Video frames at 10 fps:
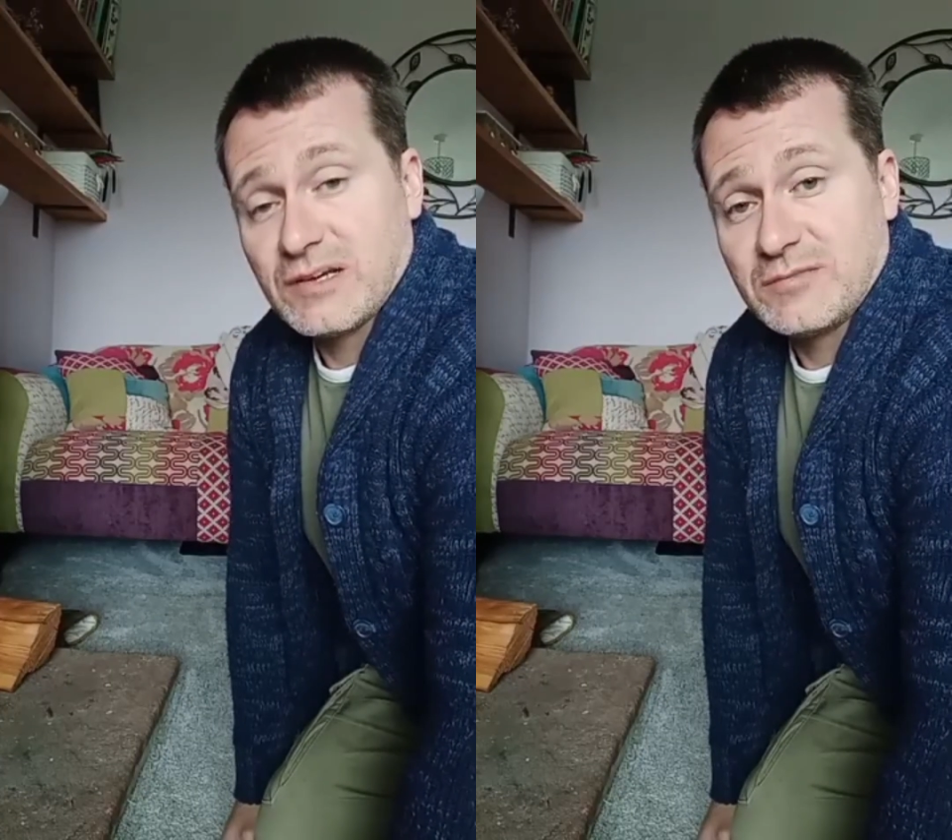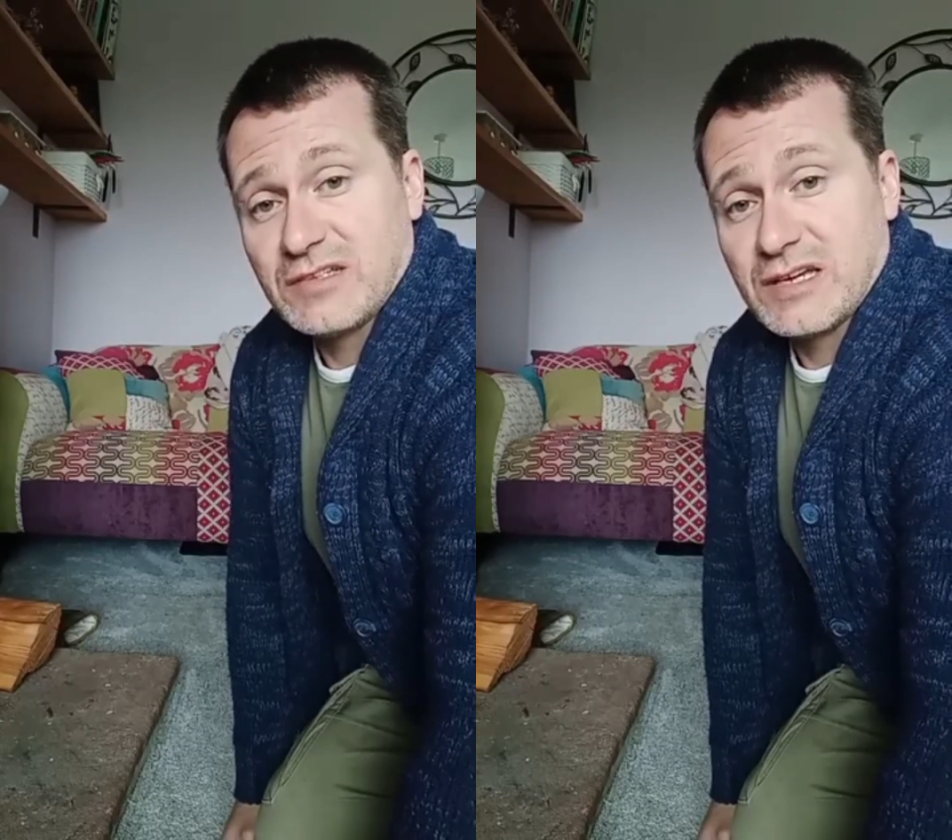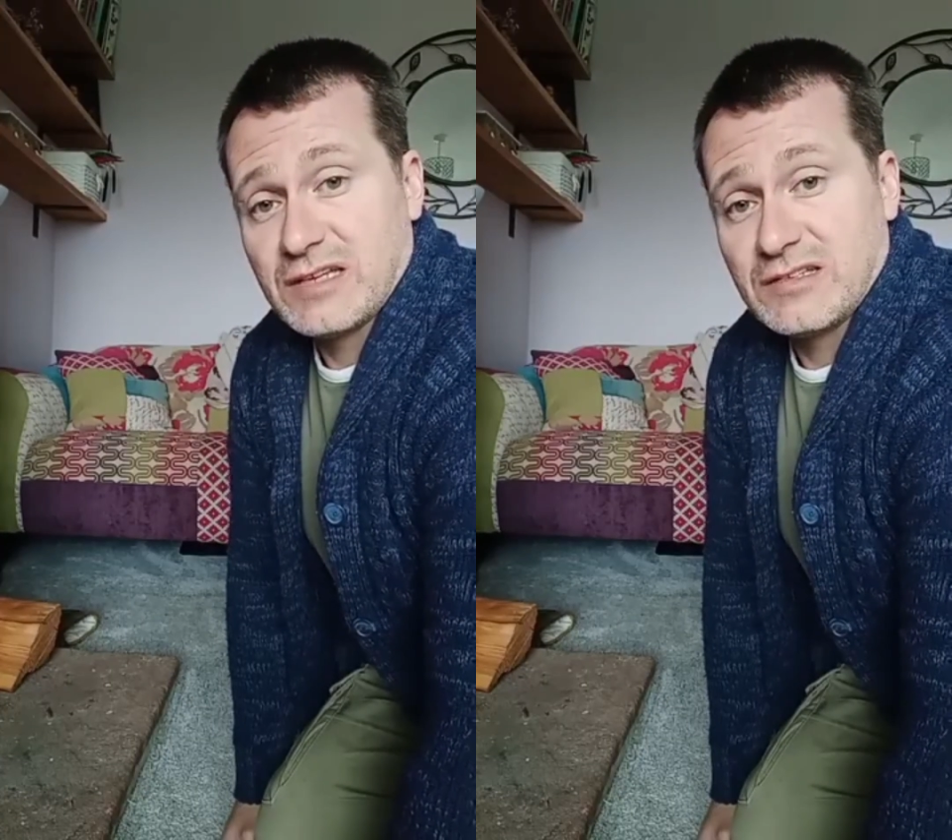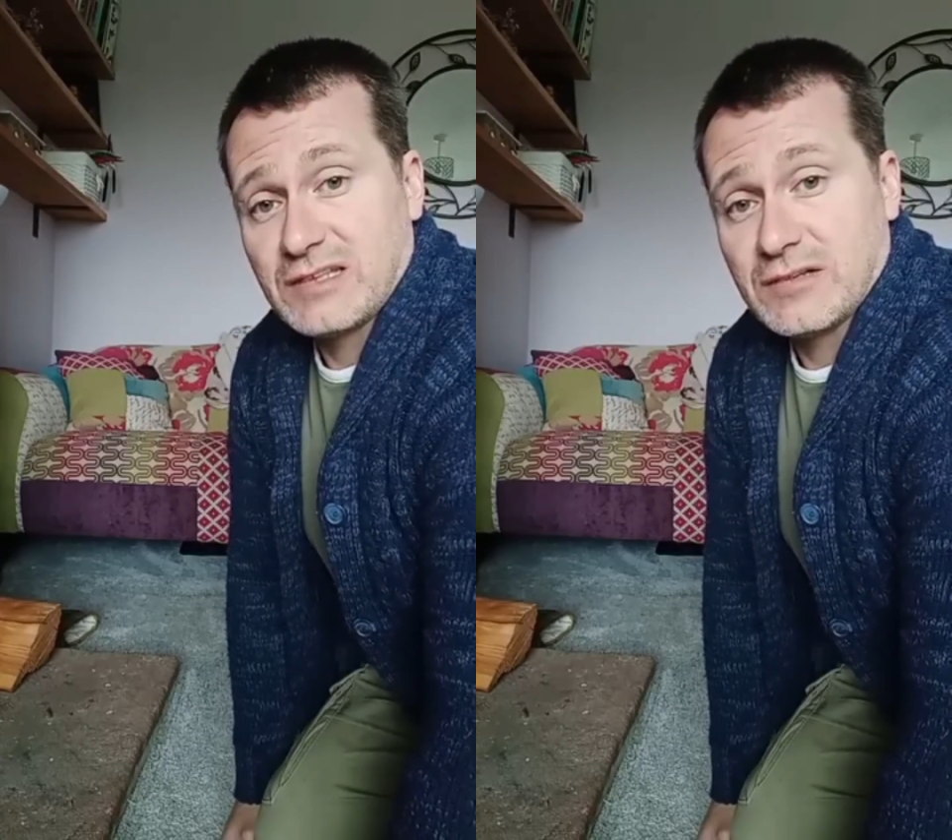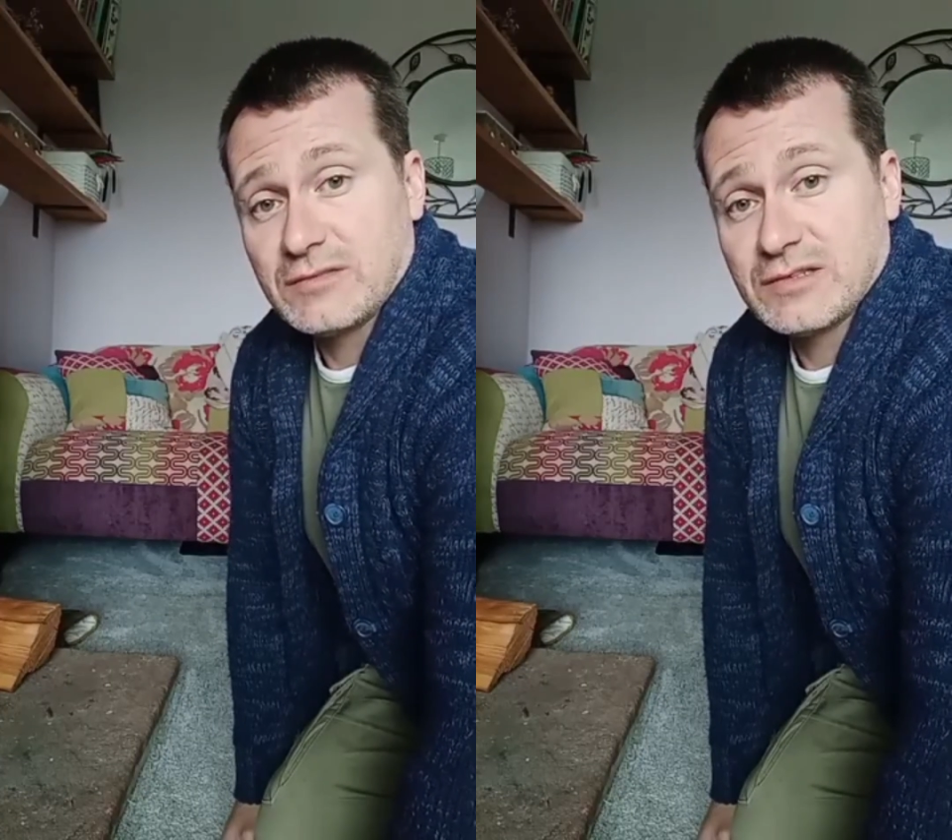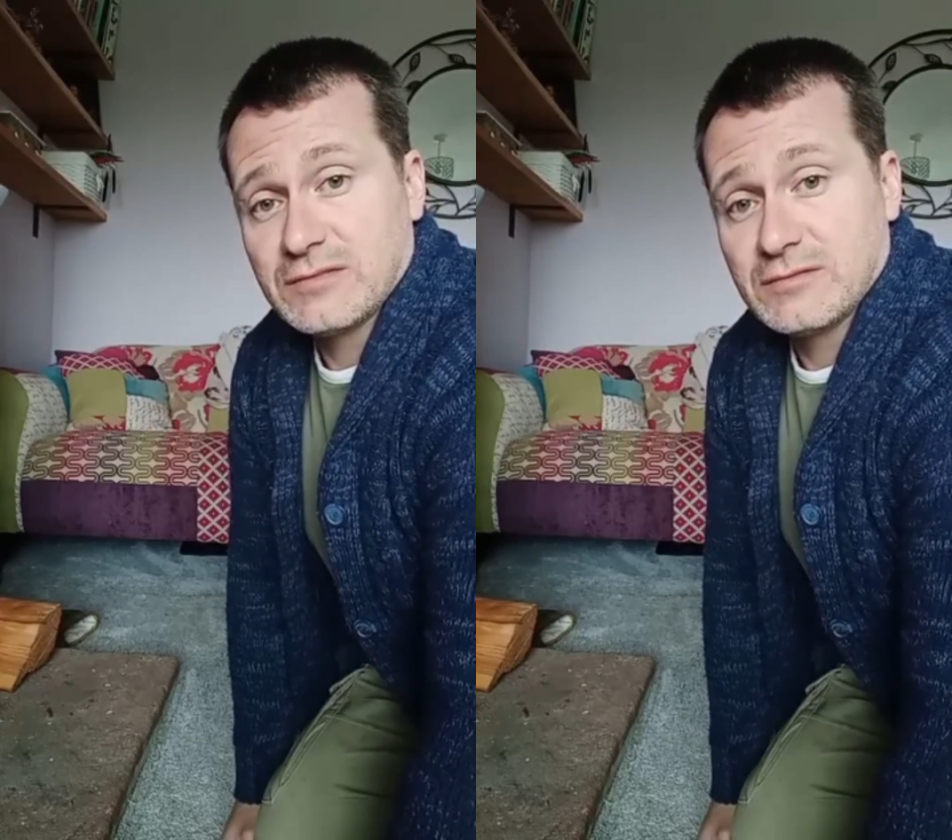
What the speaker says: times a day in this house.